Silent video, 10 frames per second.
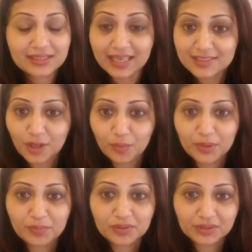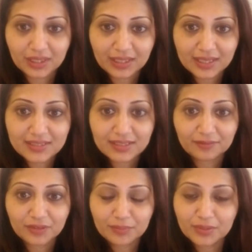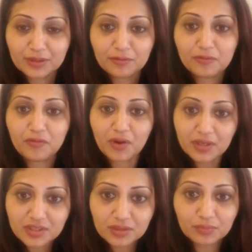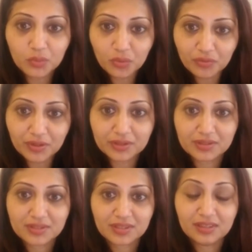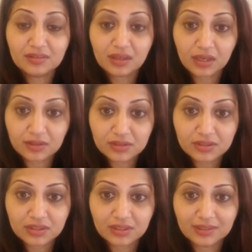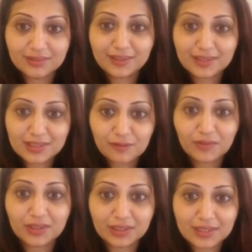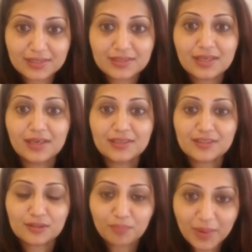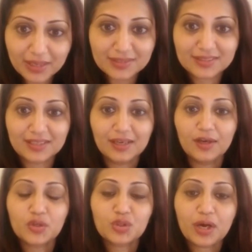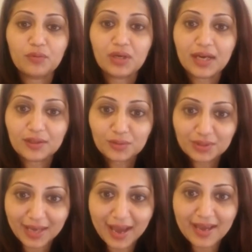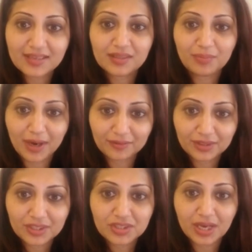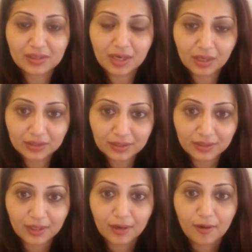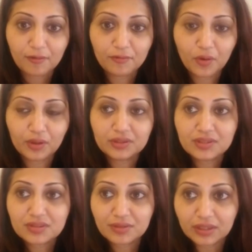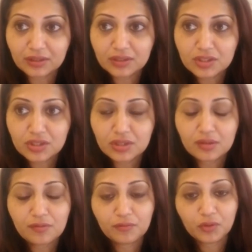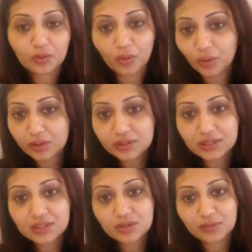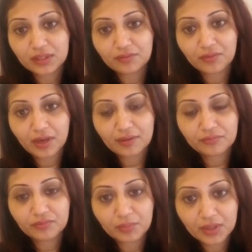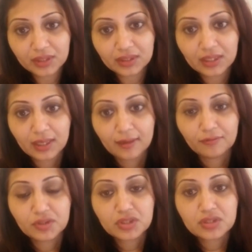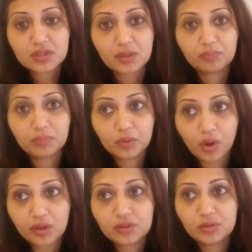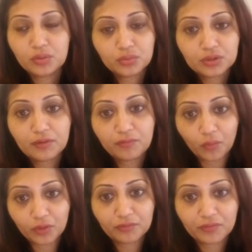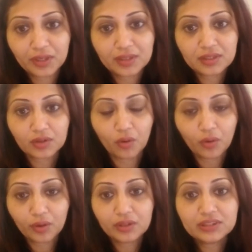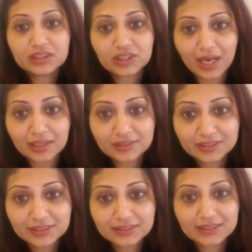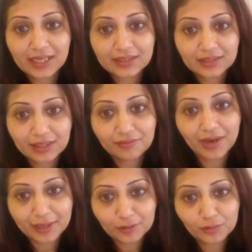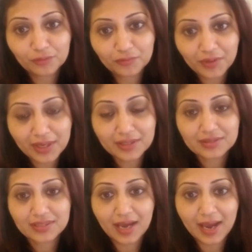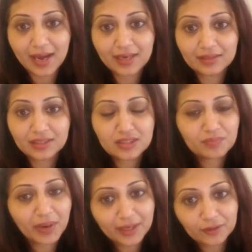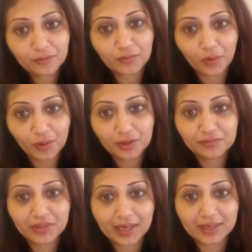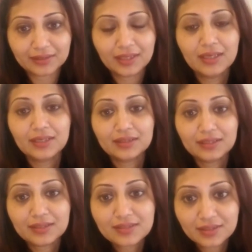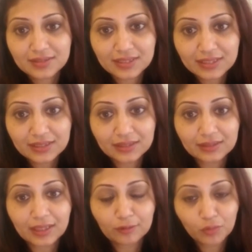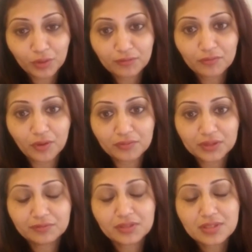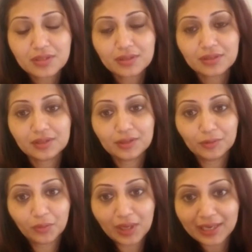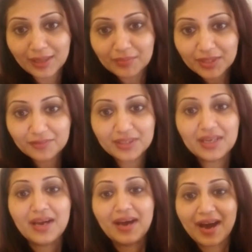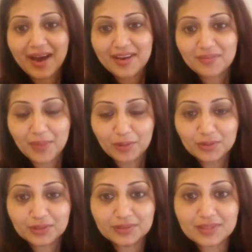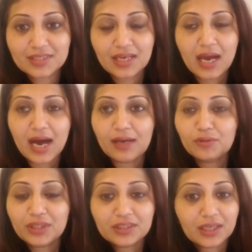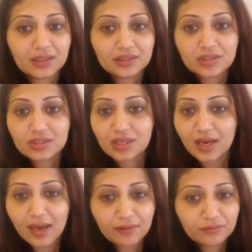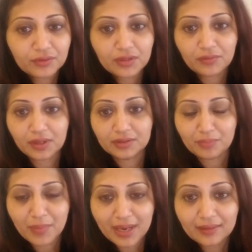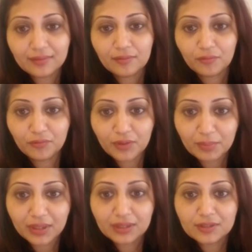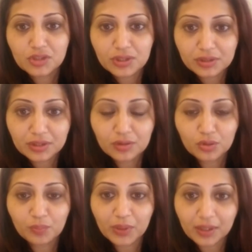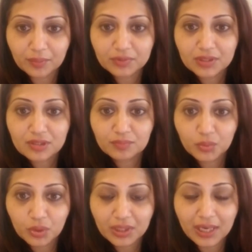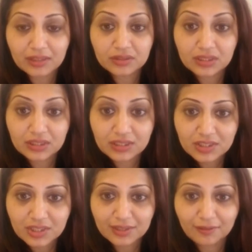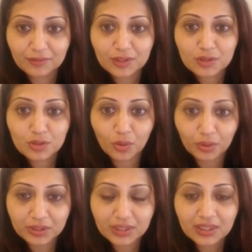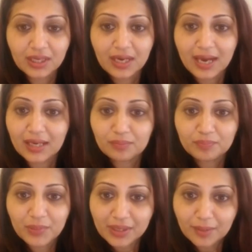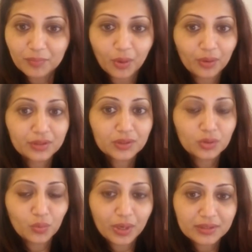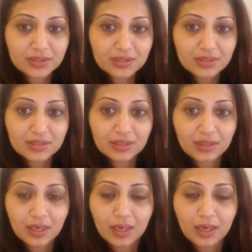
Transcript: that's how people realized that we've been the first movers in the country in the kids fitness space. So I would like to thank Bhavesh and Hari for this recognition for all these 25 women, which has brought to the forefront all the challenges that they've had to face. And in spite of all of that, they are succeeding and going forward will, you know, climb even higher mountains. I would encourage everyone, men, women, children, to pick up this book and read each and every story and pick up all the nuances and,